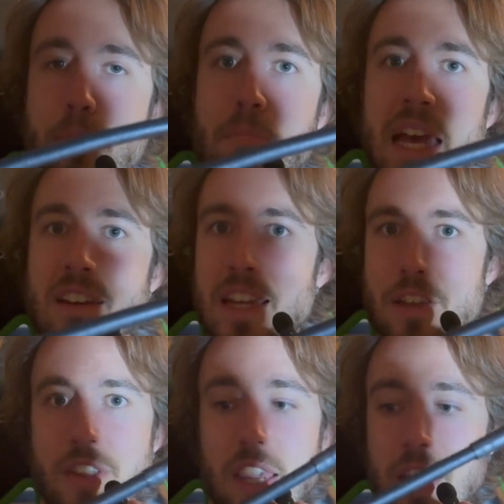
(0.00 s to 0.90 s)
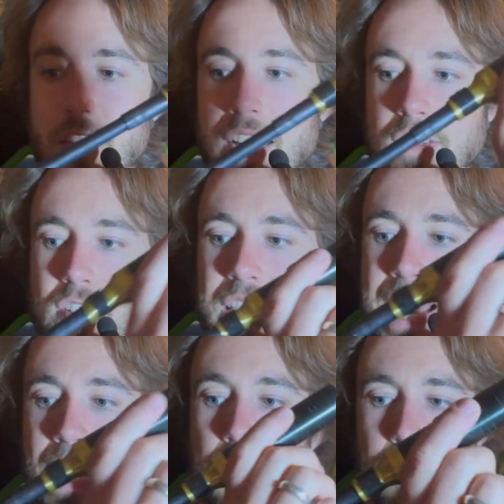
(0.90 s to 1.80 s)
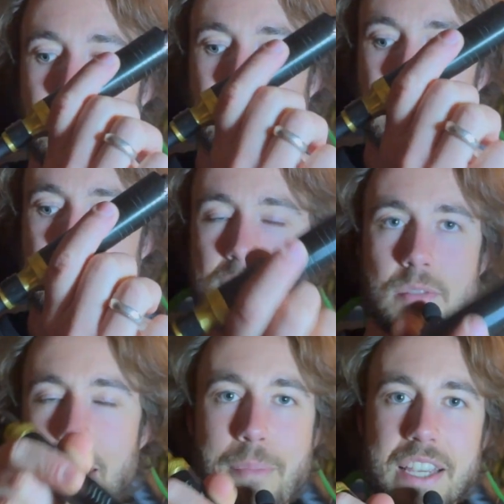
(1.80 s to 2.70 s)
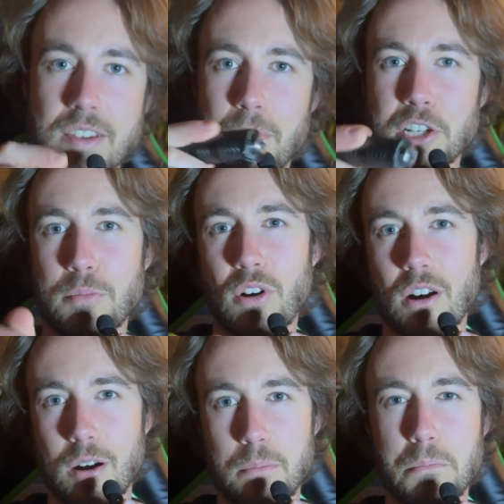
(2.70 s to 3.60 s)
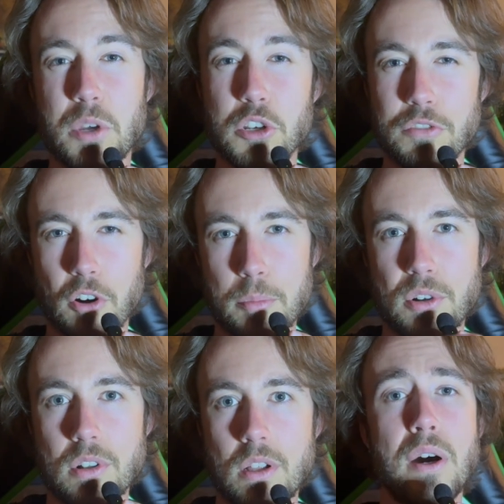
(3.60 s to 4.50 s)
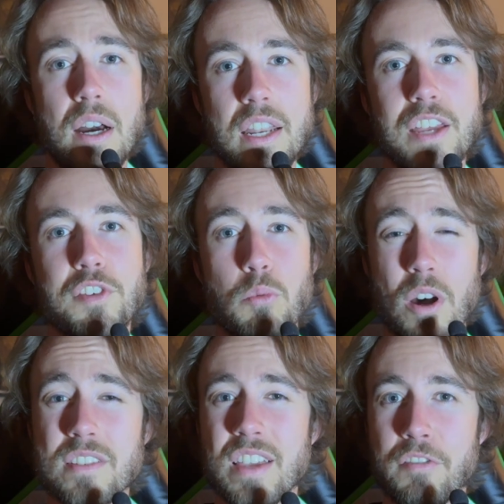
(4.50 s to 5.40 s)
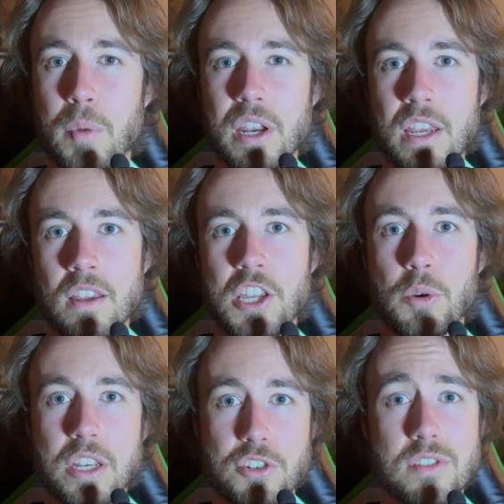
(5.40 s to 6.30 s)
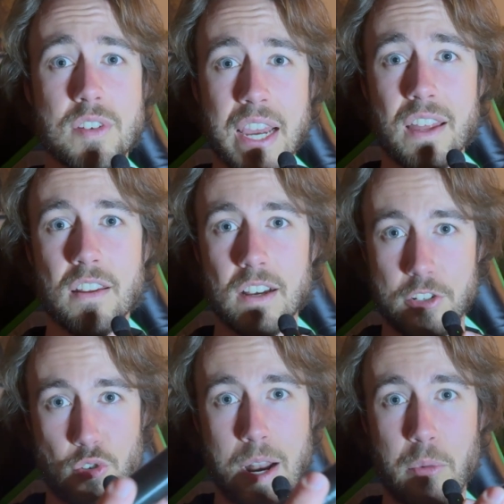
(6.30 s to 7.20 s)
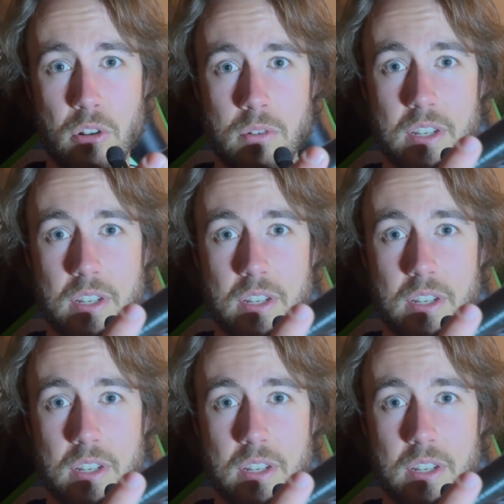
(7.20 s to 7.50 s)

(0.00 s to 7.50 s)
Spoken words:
bendy thing that's attached to this. It makes it much more maneuverable. But if you want to save money, you can just get a Dremel